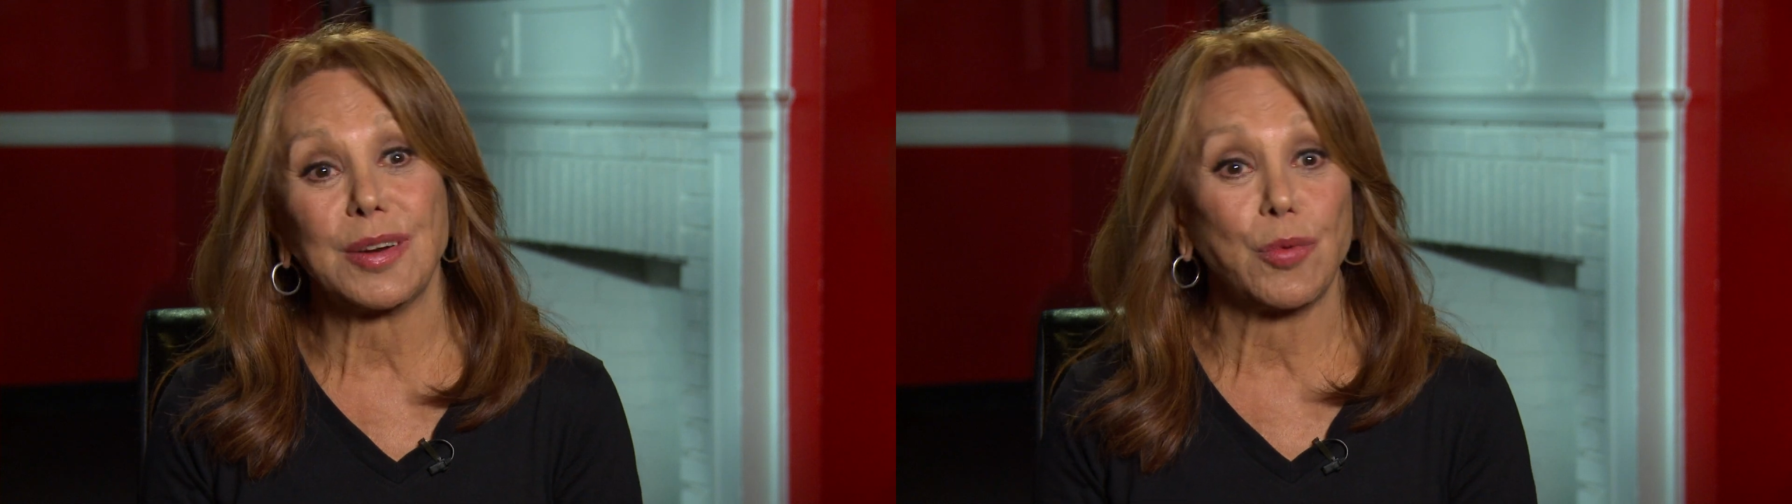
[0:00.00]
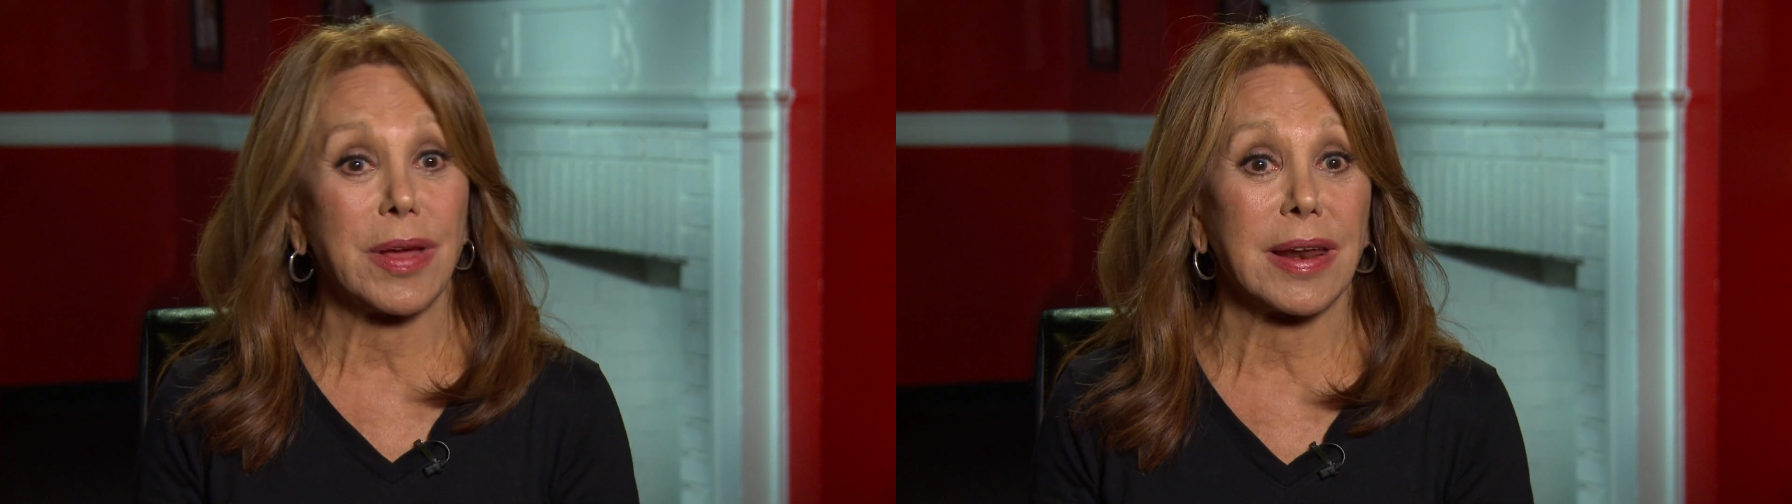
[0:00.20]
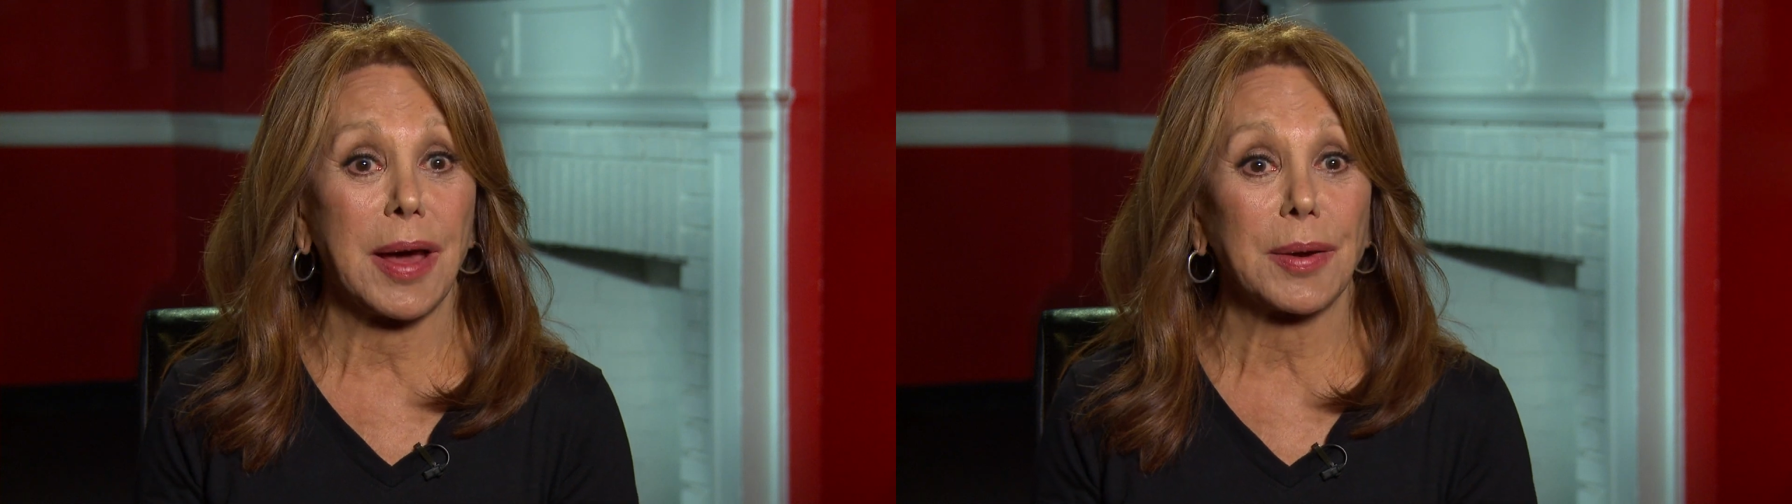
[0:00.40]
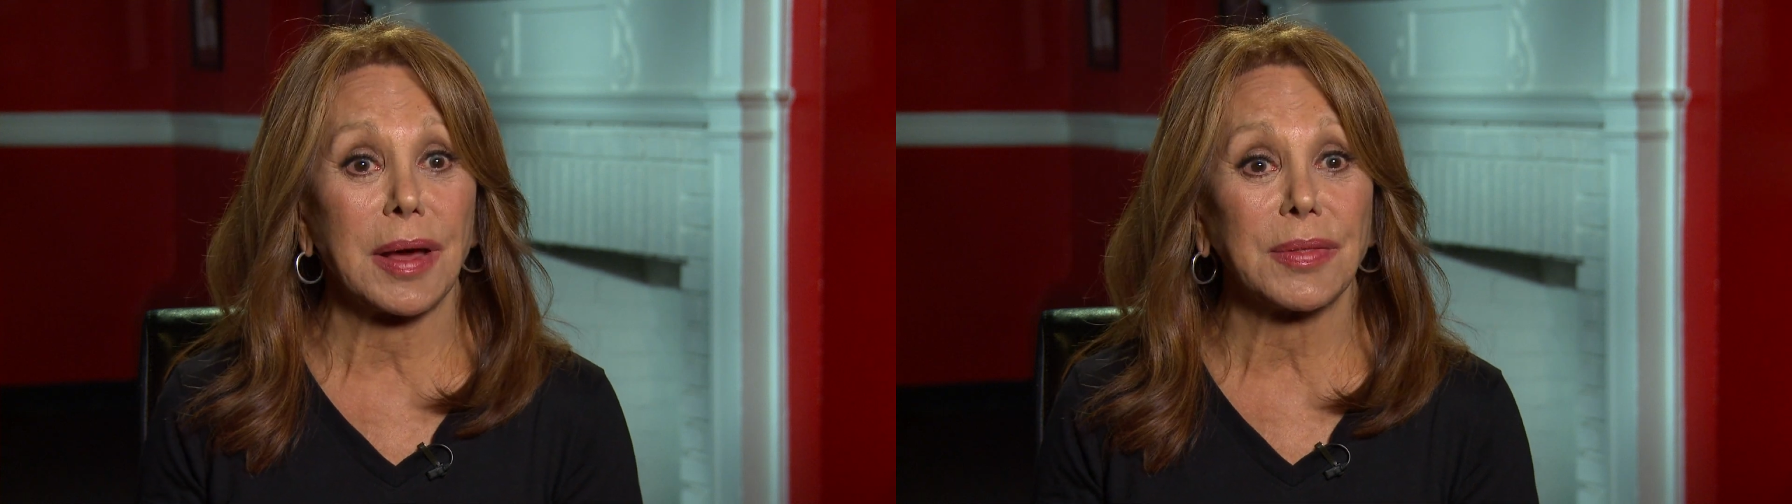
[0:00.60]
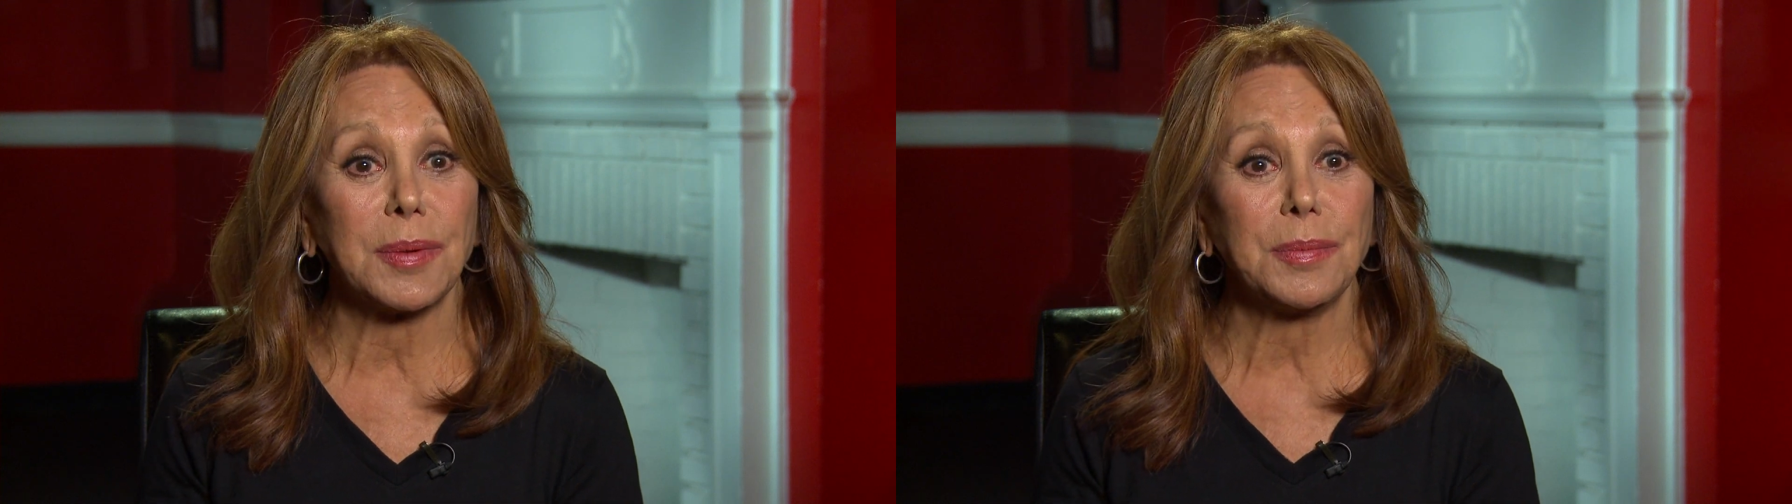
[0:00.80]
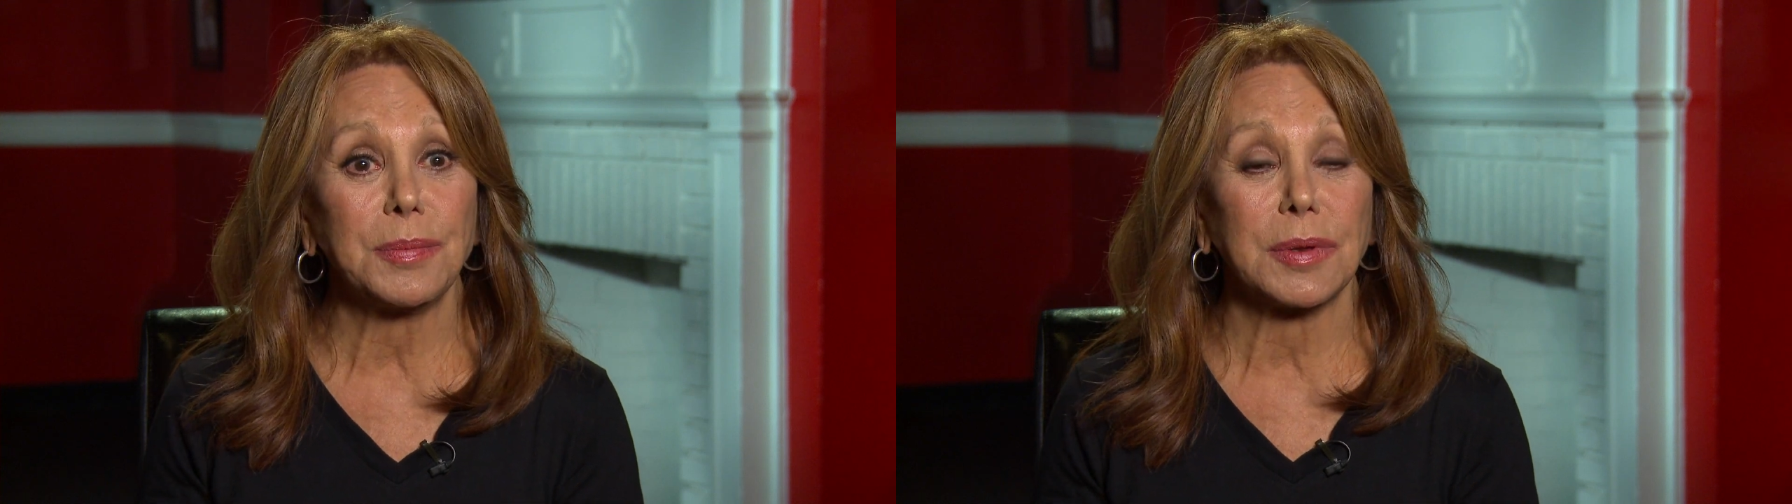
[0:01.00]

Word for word: of ran out on them.